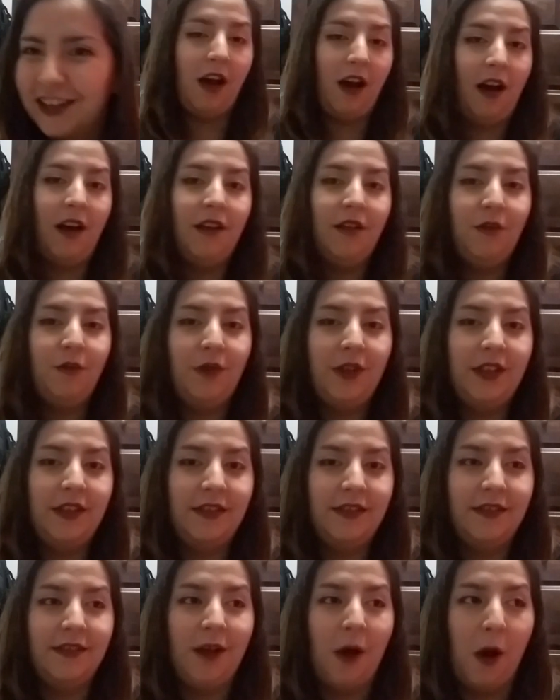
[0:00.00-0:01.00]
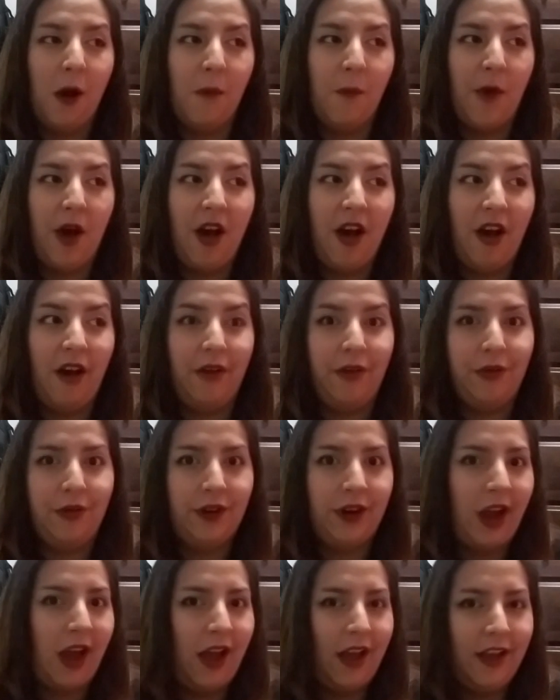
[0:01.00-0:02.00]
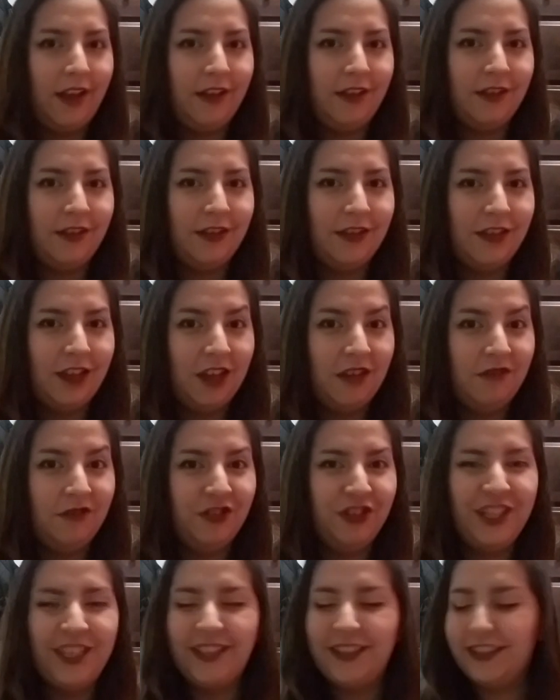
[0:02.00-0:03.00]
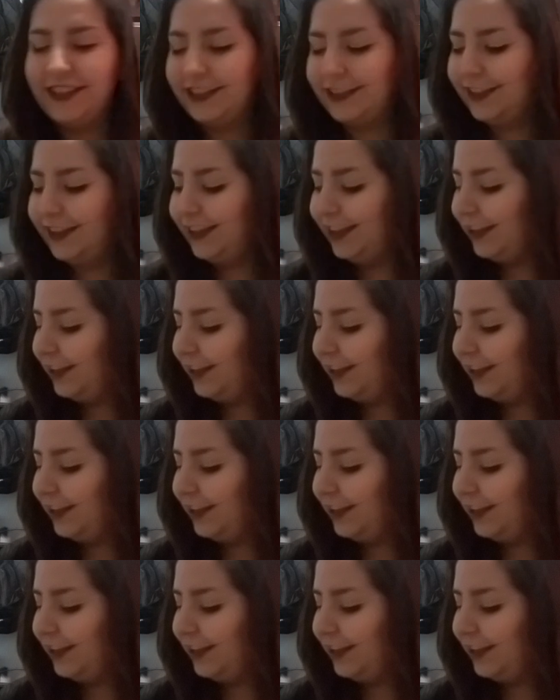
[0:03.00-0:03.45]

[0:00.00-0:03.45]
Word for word: On with some other kind of treats.